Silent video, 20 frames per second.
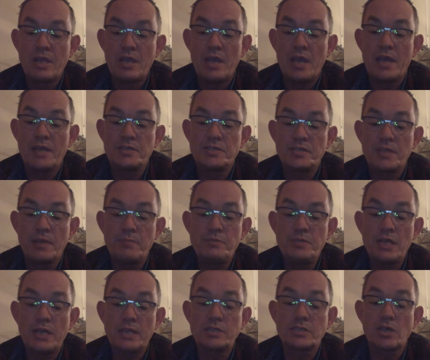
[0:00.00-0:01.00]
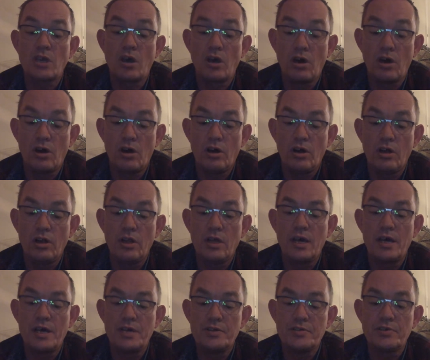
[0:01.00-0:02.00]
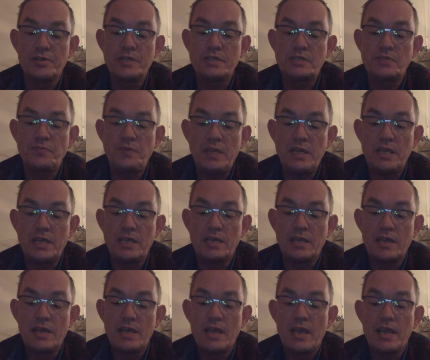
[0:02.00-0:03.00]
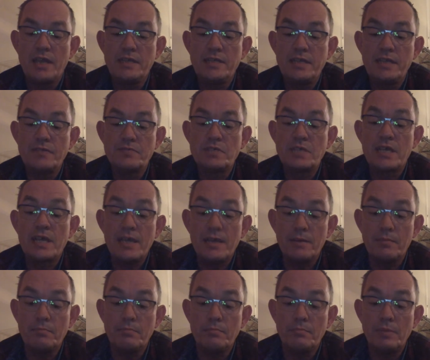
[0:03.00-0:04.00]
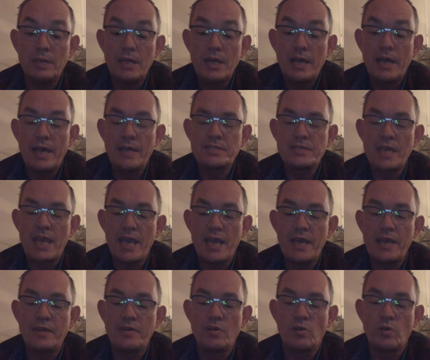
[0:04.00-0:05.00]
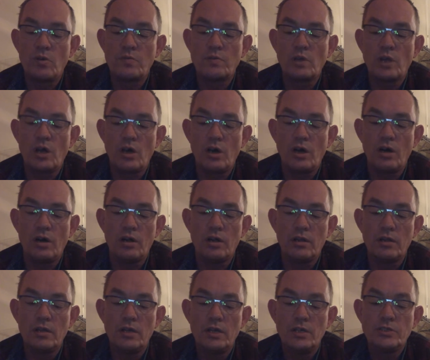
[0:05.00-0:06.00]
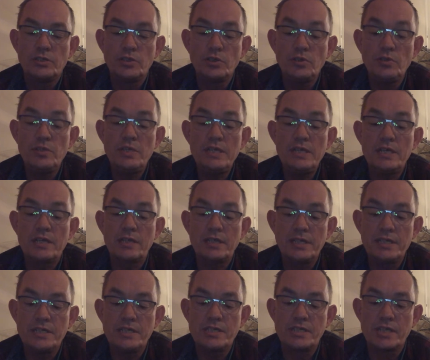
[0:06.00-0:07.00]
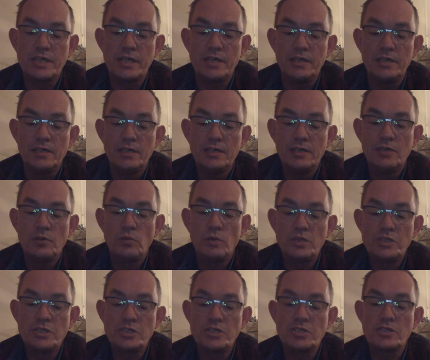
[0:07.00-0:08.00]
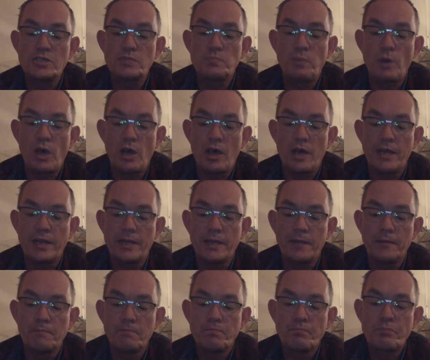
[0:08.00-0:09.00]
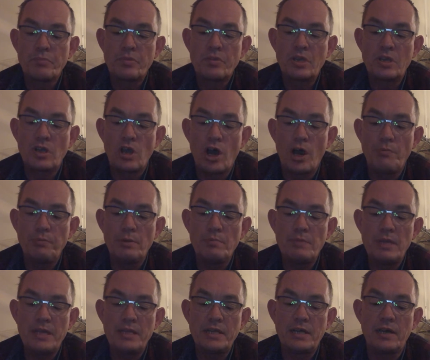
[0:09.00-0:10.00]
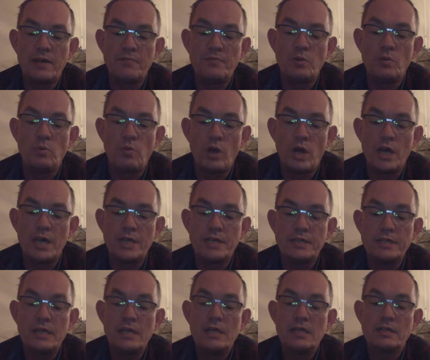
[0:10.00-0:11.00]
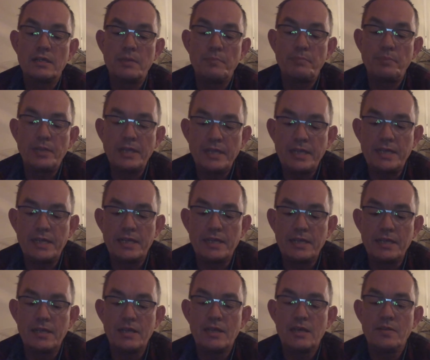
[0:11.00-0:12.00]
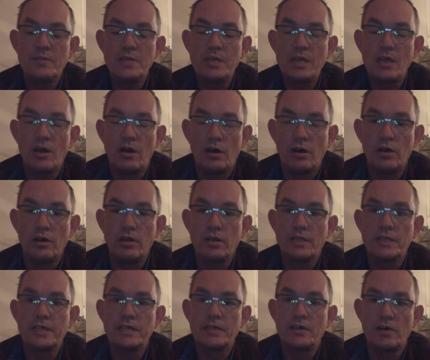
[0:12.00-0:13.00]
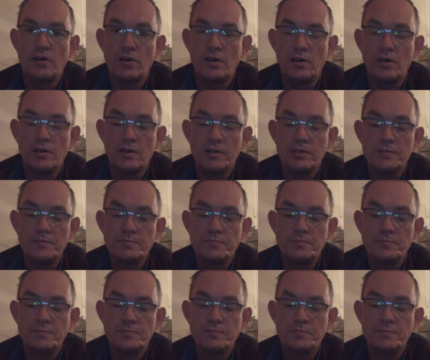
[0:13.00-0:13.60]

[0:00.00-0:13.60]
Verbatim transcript: and subjects all under his feet, and gives him as head over all to the ecclesia, which is his body, the complement of the one completing the all in all